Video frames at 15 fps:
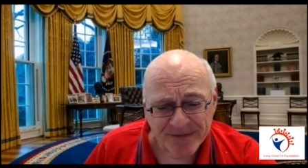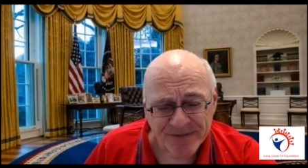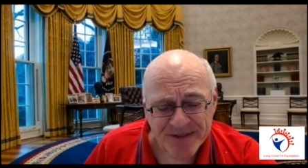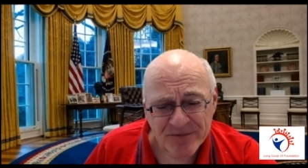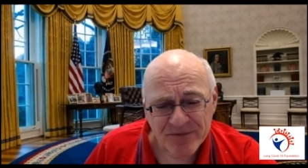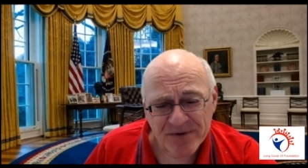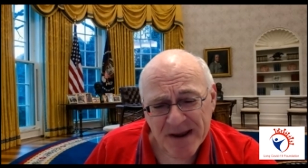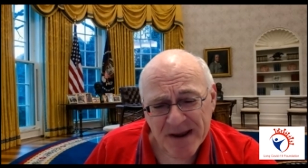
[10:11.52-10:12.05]

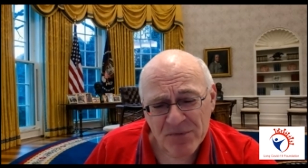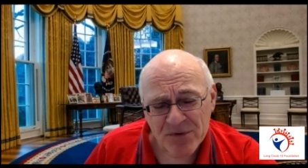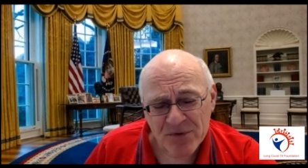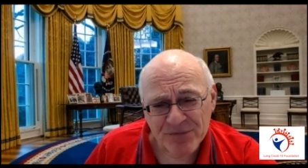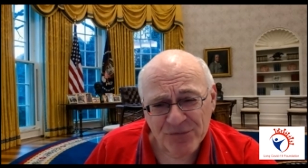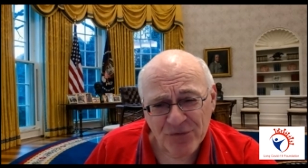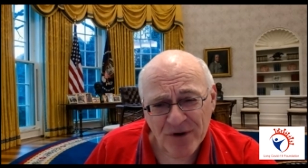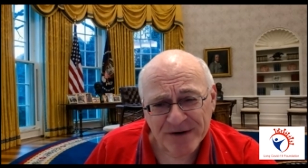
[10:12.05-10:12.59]
there are a number
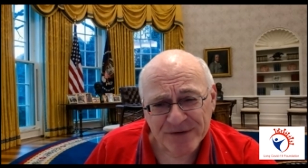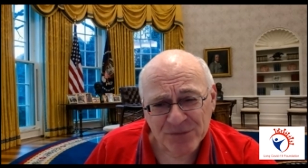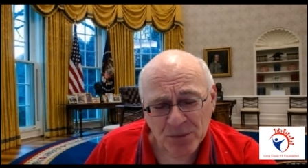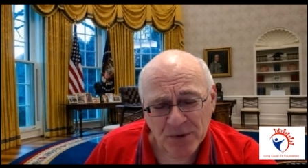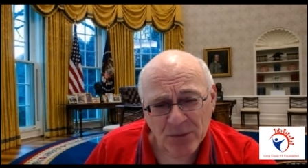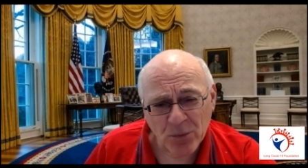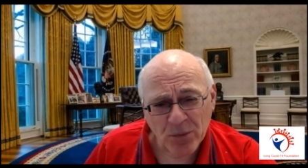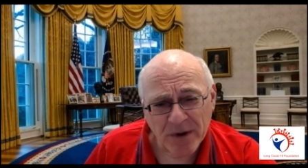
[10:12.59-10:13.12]
of drugs
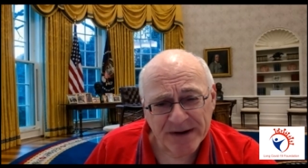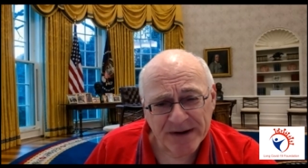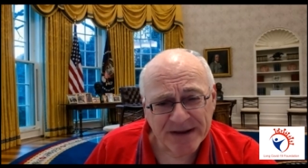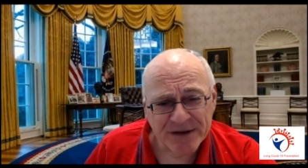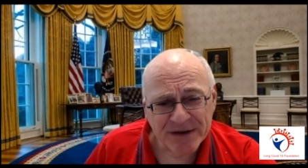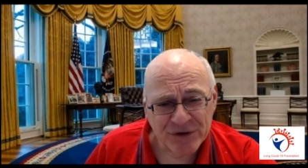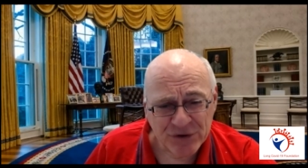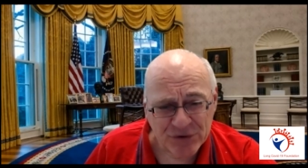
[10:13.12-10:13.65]
what one
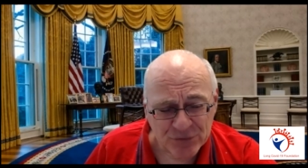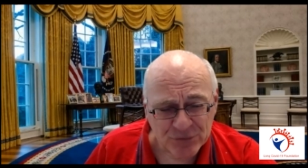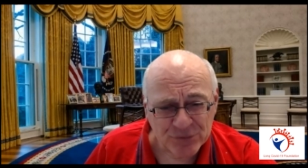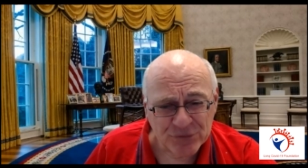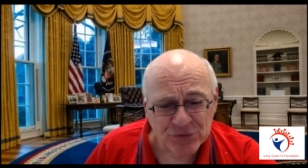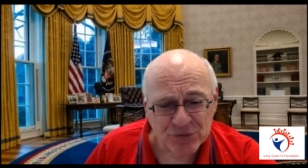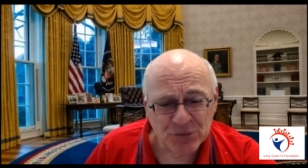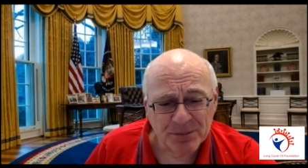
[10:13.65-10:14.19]
can
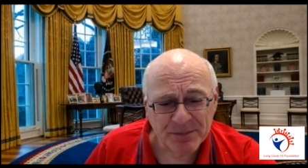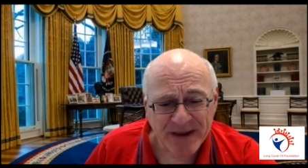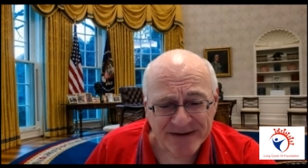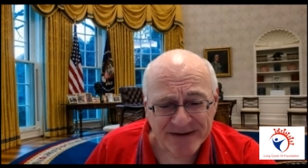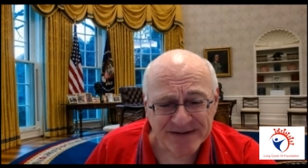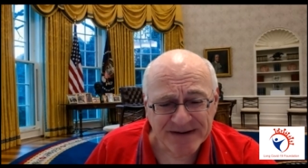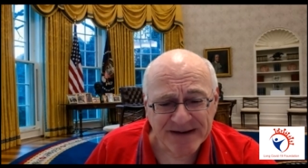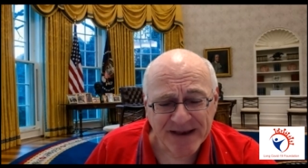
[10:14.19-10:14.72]
use to
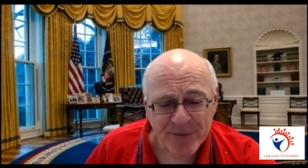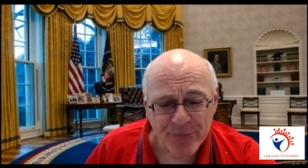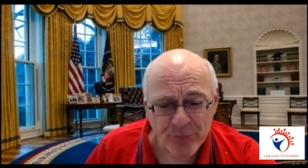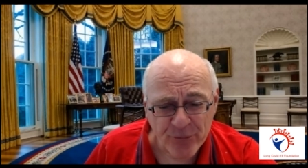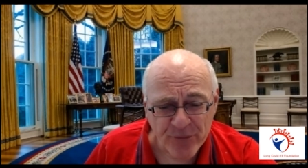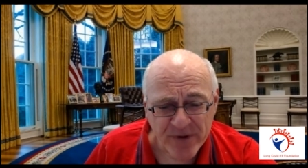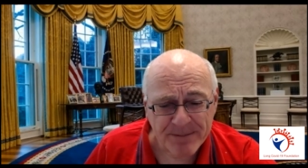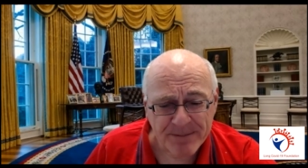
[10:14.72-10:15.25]
basically
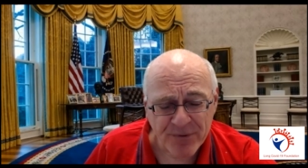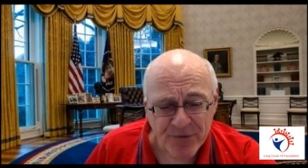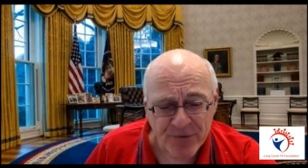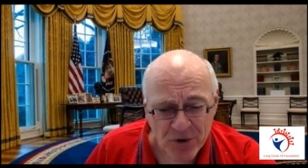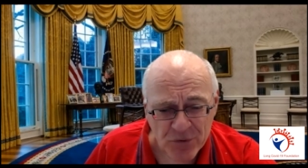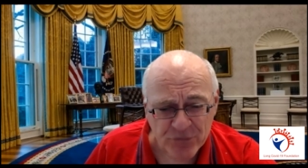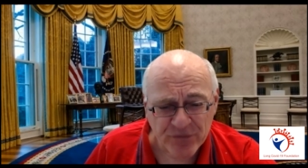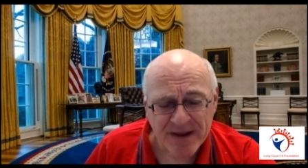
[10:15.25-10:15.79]

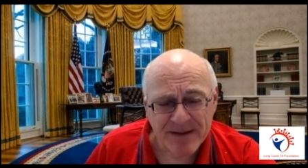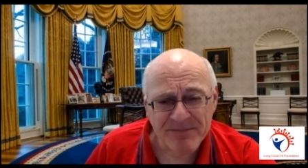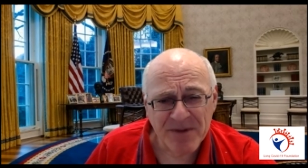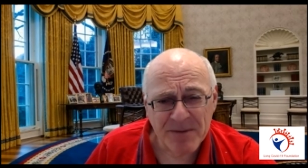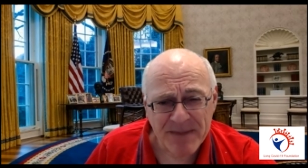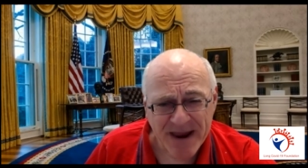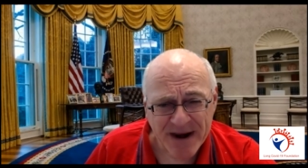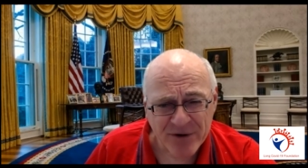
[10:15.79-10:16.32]
reprogram
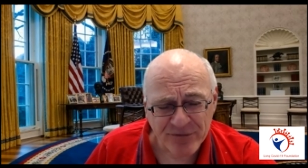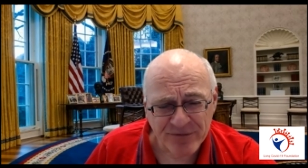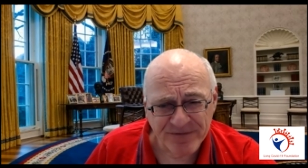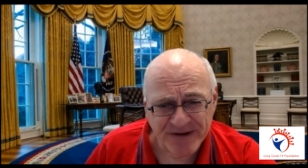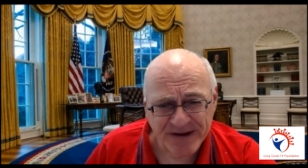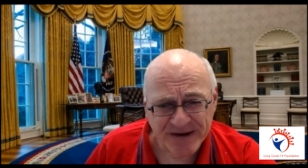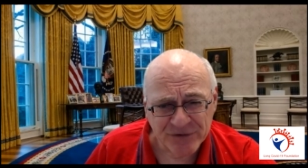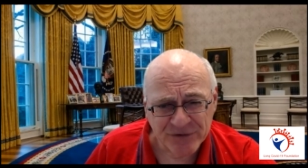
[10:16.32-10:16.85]
the
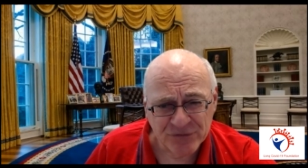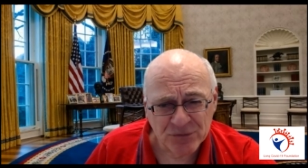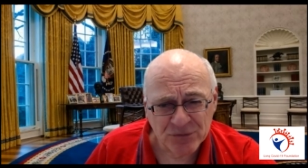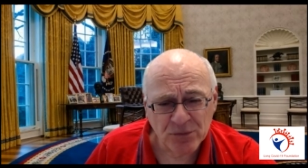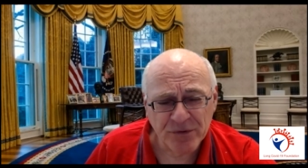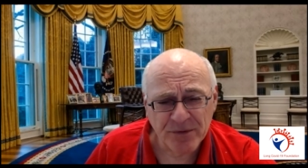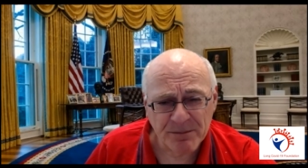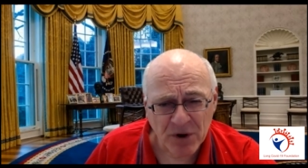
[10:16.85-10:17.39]
macrophage
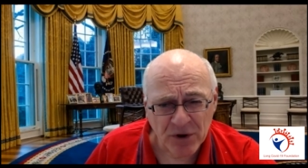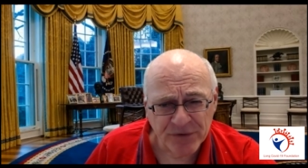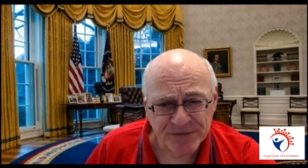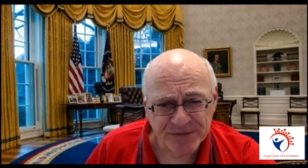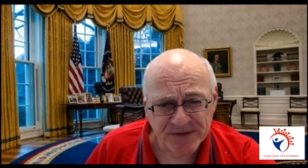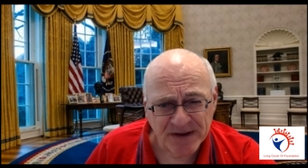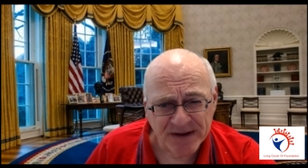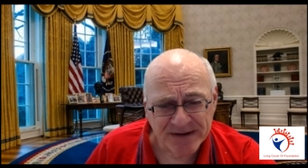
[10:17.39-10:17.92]
or the
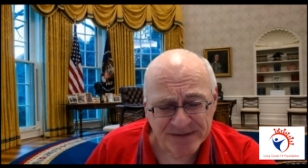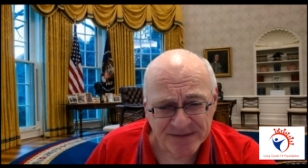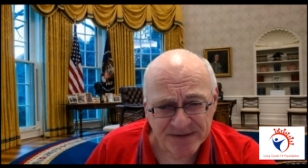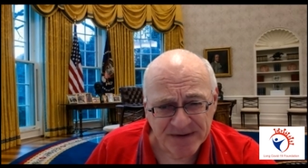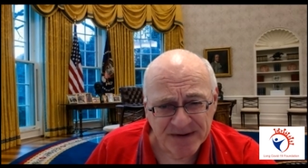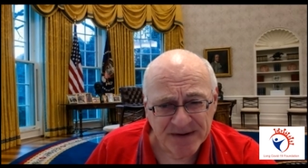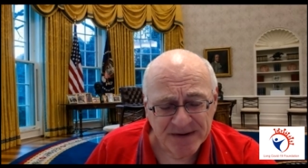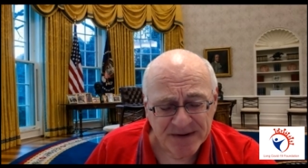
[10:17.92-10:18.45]
monocyte,
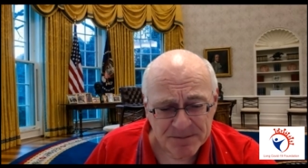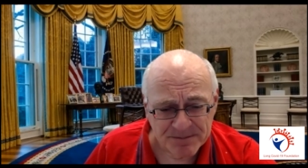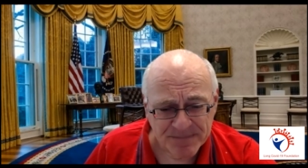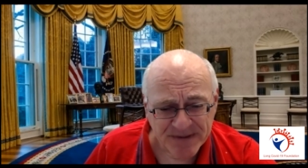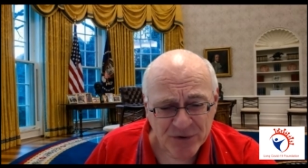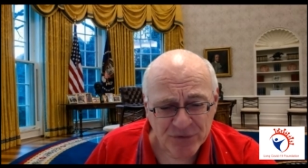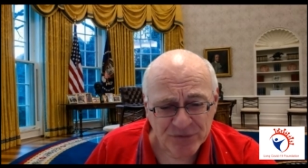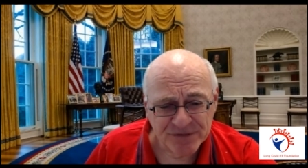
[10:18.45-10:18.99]

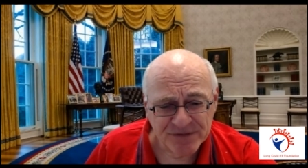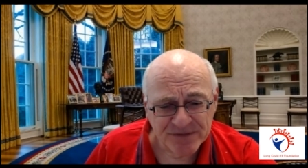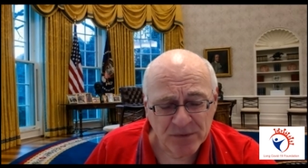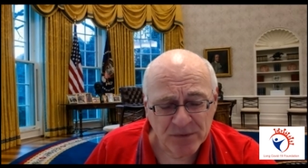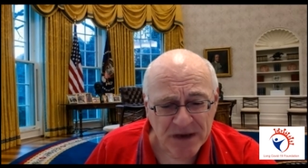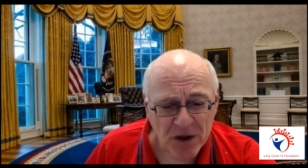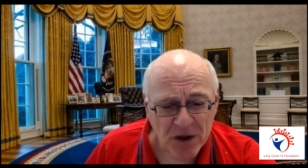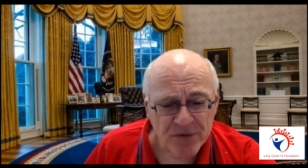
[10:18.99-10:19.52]
because
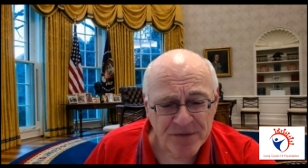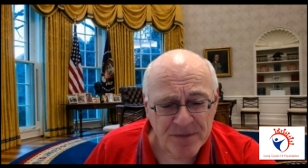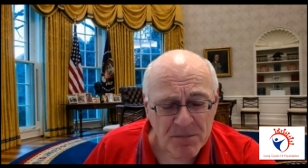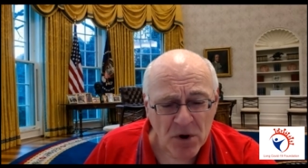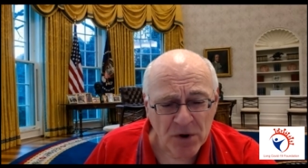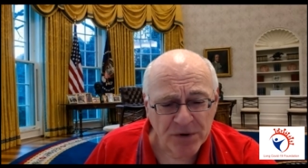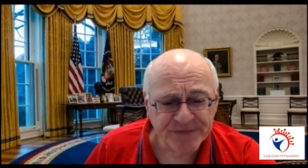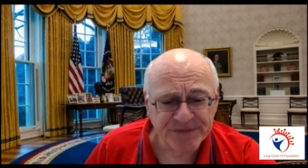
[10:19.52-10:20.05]
we know the
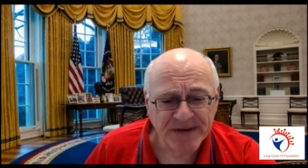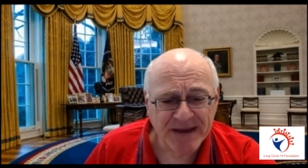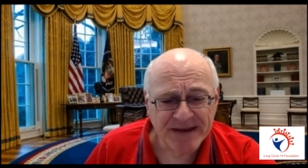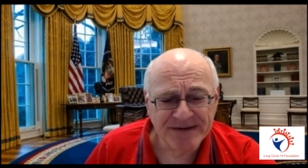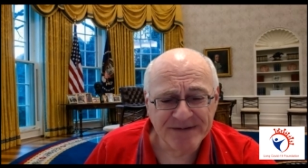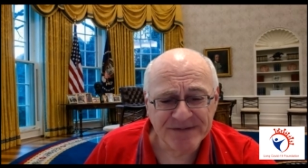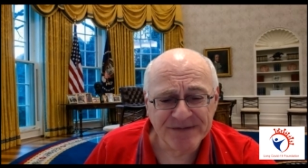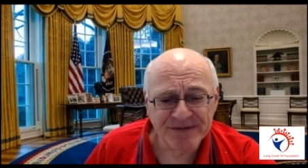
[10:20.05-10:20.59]

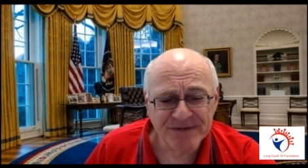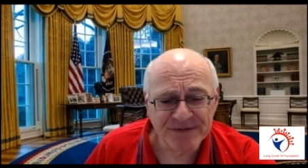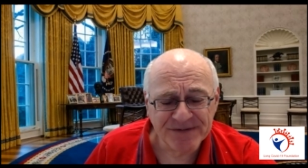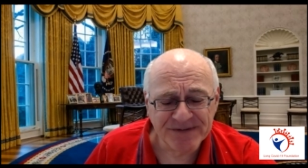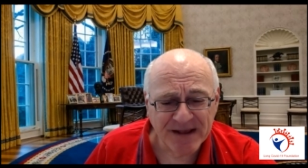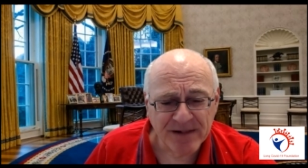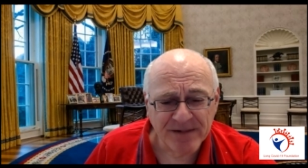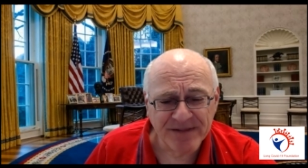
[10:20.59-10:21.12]
monocyte is the
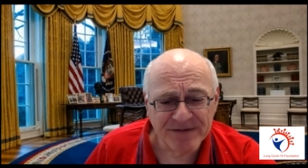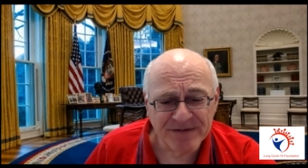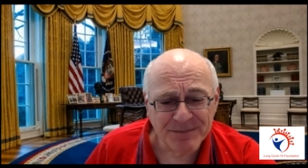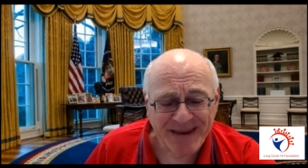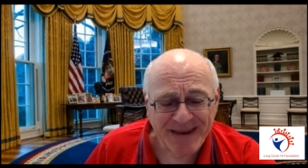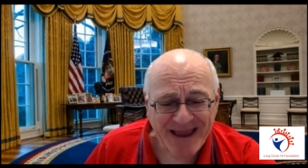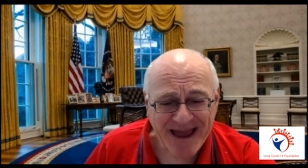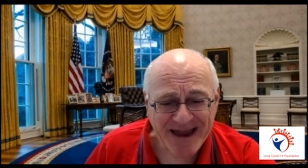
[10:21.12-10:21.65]
cell that's
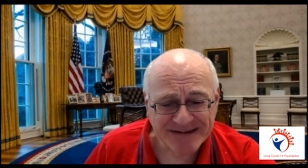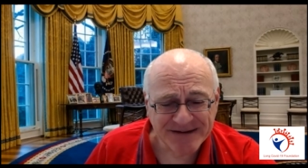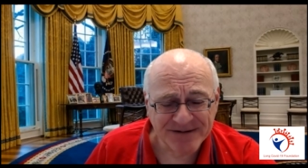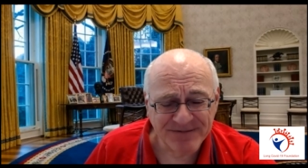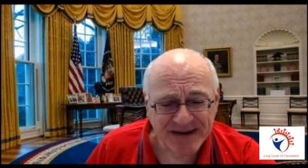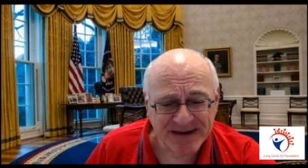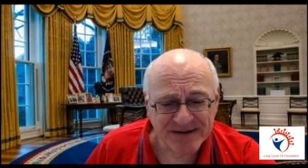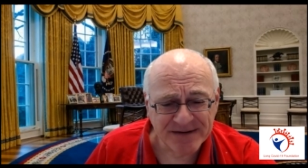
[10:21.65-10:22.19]
being
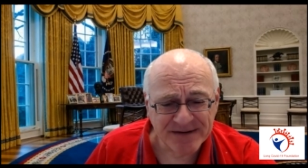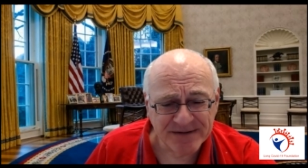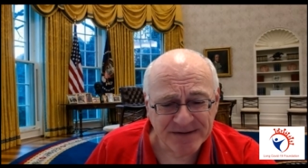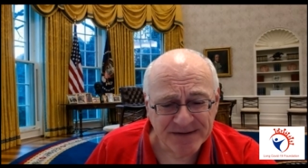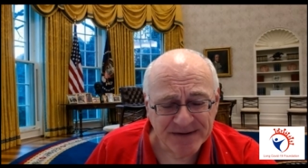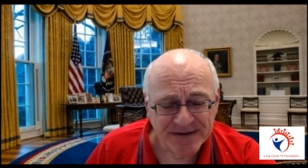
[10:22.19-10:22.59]
activated.